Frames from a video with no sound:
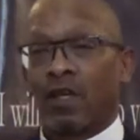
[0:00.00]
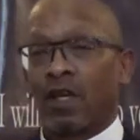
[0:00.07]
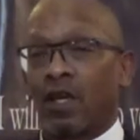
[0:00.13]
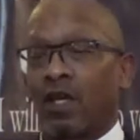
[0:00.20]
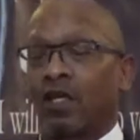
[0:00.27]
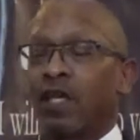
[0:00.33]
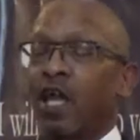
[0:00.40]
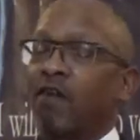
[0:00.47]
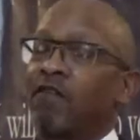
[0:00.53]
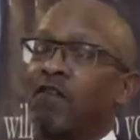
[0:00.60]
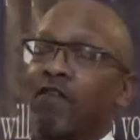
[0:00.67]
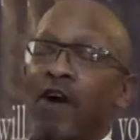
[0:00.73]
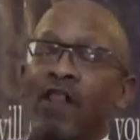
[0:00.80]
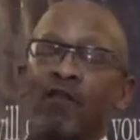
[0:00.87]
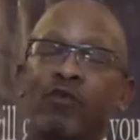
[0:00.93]
And
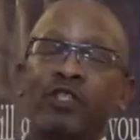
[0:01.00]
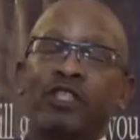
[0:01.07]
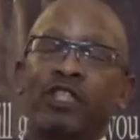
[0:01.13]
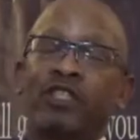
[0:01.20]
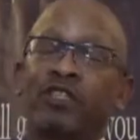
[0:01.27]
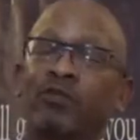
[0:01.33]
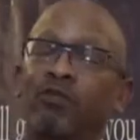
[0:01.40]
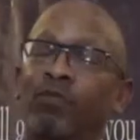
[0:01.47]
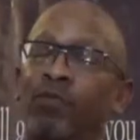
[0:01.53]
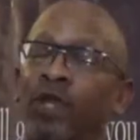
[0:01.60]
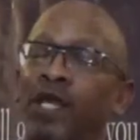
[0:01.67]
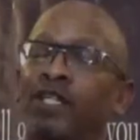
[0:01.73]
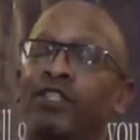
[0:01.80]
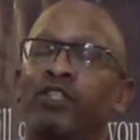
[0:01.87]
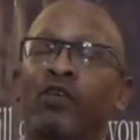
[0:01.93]
Heavenly Father, we just
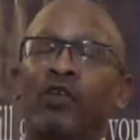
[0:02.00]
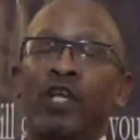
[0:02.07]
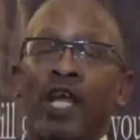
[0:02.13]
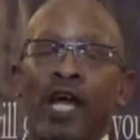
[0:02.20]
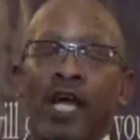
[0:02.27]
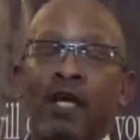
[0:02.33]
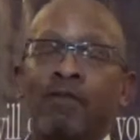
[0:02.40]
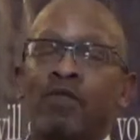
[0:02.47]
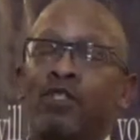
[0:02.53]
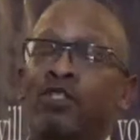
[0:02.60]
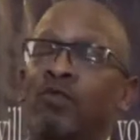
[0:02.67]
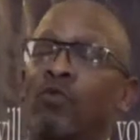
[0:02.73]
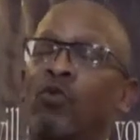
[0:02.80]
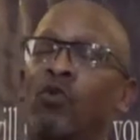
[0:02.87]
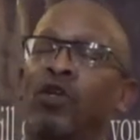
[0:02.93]
bless your name
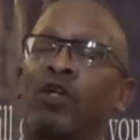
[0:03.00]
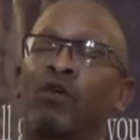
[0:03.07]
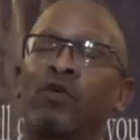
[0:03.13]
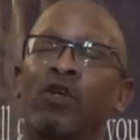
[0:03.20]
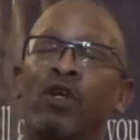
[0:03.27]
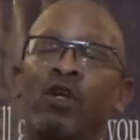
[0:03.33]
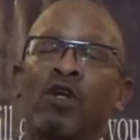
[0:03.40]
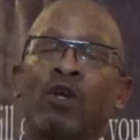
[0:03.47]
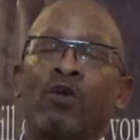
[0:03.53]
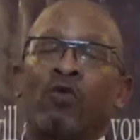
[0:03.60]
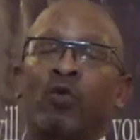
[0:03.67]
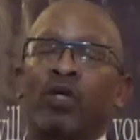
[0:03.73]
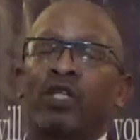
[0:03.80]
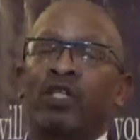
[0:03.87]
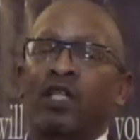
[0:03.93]
this morning.
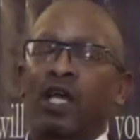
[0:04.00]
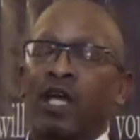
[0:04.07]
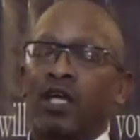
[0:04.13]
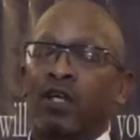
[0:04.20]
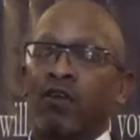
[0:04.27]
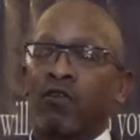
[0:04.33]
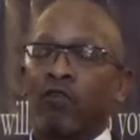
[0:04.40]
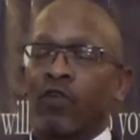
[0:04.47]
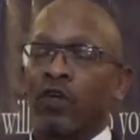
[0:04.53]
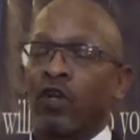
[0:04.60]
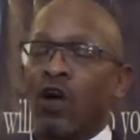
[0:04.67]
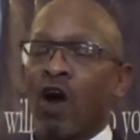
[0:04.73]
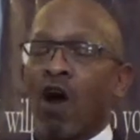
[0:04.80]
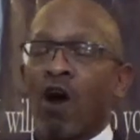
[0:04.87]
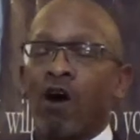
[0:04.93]
We thank you for
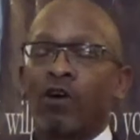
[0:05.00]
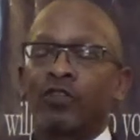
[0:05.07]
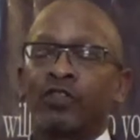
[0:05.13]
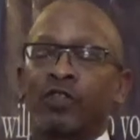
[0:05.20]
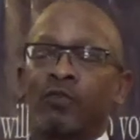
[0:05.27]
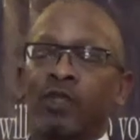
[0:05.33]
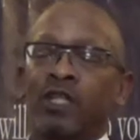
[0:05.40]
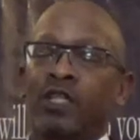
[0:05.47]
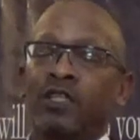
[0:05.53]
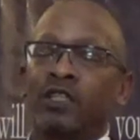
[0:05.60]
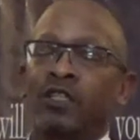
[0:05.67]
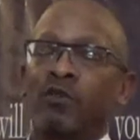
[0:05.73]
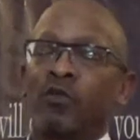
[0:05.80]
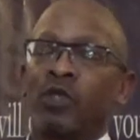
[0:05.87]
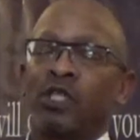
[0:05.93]
your
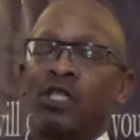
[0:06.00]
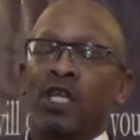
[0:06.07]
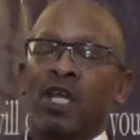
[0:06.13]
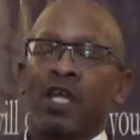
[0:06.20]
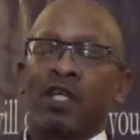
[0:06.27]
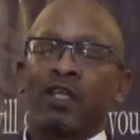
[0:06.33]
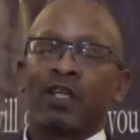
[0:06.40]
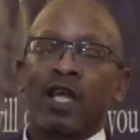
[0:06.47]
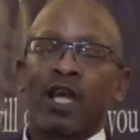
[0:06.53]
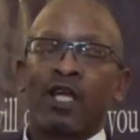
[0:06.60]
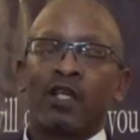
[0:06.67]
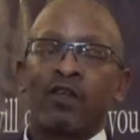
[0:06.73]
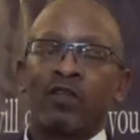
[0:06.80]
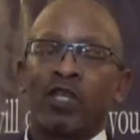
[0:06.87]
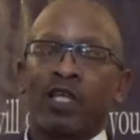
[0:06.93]
awesomeness. And we
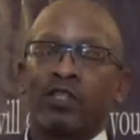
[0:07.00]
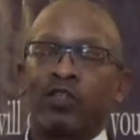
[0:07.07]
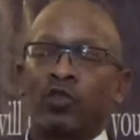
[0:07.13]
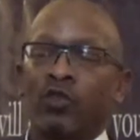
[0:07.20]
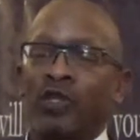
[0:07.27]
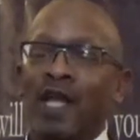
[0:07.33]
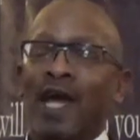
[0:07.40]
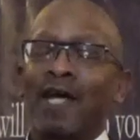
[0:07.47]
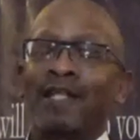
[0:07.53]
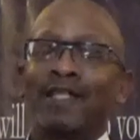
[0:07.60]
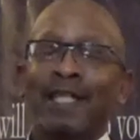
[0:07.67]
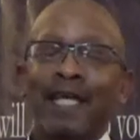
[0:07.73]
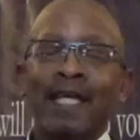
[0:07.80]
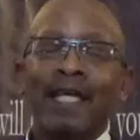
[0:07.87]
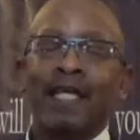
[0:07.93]
thank you that you're not
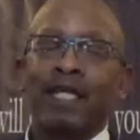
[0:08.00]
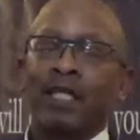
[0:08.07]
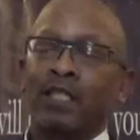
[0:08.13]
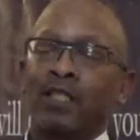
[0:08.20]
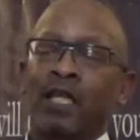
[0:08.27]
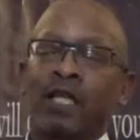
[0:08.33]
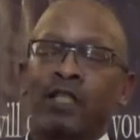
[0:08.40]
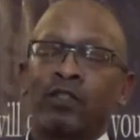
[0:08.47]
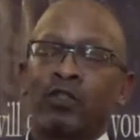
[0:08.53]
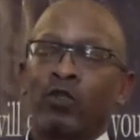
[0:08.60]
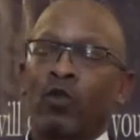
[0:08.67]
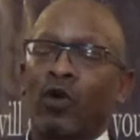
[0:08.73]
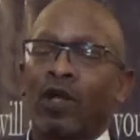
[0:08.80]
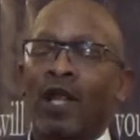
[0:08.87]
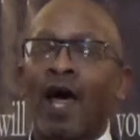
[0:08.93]
dead and that
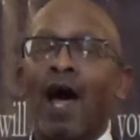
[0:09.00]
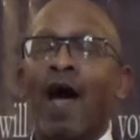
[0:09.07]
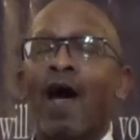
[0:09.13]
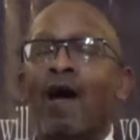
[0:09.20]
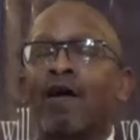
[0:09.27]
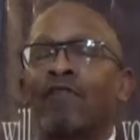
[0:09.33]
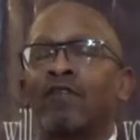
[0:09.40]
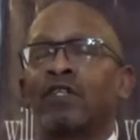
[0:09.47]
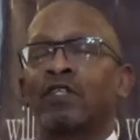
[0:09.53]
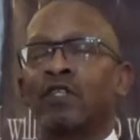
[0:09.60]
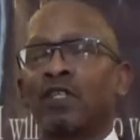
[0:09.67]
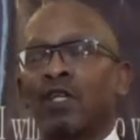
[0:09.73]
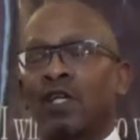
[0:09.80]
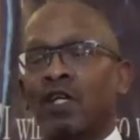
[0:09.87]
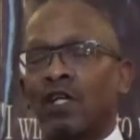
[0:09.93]
you're alive. And
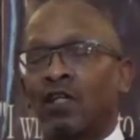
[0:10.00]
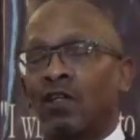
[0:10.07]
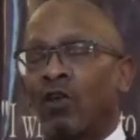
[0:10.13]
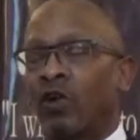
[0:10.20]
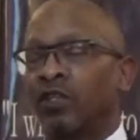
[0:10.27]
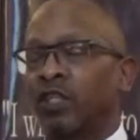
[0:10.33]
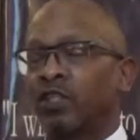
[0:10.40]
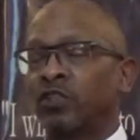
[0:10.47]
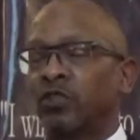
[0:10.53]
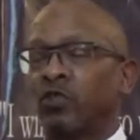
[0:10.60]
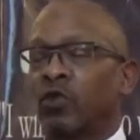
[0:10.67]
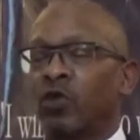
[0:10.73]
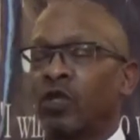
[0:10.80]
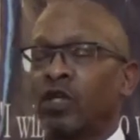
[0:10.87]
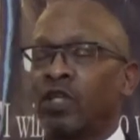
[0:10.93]
Lord, that
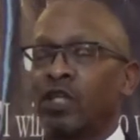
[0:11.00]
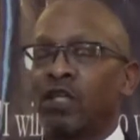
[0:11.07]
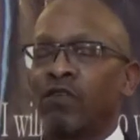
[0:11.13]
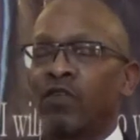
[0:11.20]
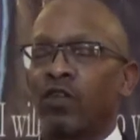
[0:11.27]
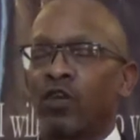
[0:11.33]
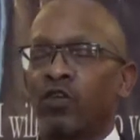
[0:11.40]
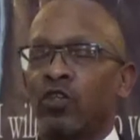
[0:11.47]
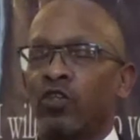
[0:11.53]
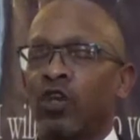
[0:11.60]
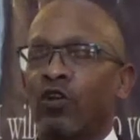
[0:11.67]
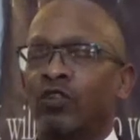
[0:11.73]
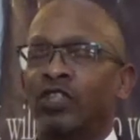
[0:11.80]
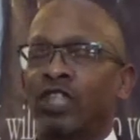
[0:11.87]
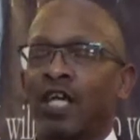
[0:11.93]
you're, even though you
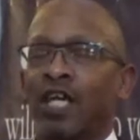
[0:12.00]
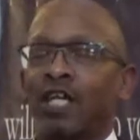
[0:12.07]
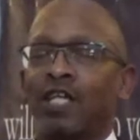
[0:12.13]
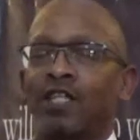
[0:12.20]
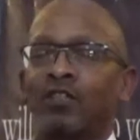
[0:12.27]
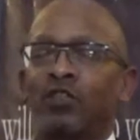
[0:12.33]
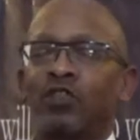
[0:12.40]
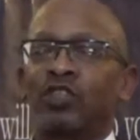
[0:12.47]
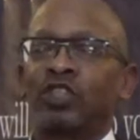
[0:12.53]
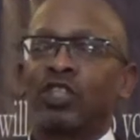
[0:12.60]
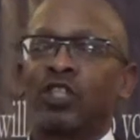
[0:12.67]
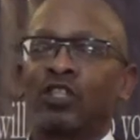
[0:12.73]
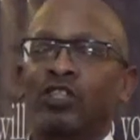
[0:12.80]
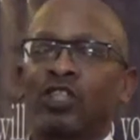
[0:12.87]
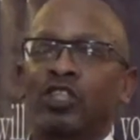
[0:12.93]
don't change, you're
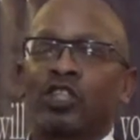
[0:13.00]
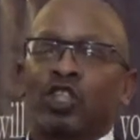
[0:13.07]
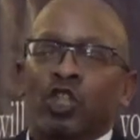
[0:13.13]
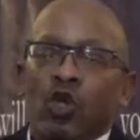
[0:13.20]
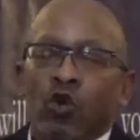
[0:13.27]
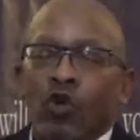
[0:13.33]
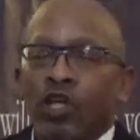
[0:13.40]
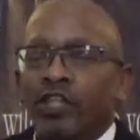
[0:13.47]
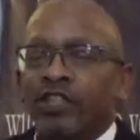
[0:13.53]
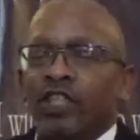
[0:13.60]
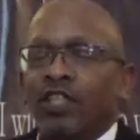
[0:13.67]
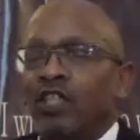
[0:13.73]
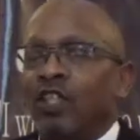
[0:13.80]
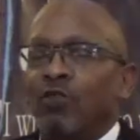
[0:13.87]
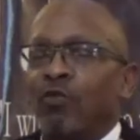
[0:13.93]
still just showing us a
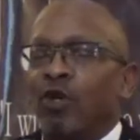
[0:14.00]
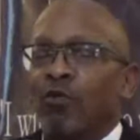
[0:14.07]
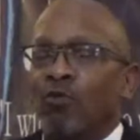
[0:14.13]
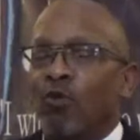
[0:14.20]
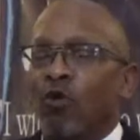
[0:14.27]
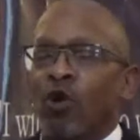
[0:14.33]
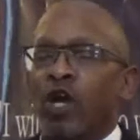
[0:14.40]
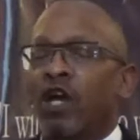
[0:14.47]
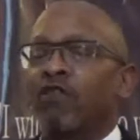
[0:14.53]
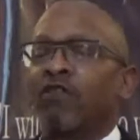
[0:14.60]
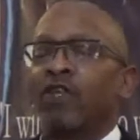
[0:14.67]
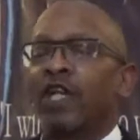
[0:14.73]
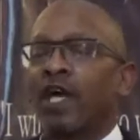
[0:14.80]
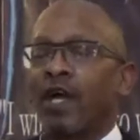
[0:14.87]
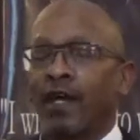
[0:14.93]
little bit more
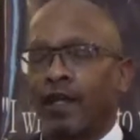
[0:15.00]
every day.